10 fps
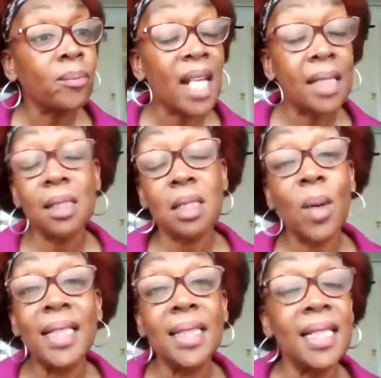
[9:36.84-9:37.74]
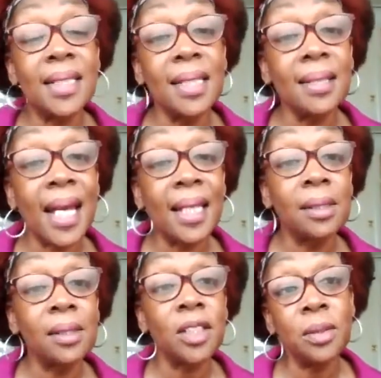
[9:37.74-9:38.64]
And it's quite easy
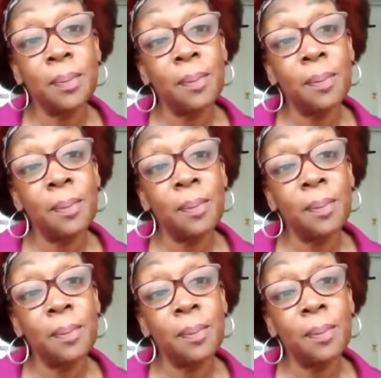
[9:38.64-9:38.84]
then to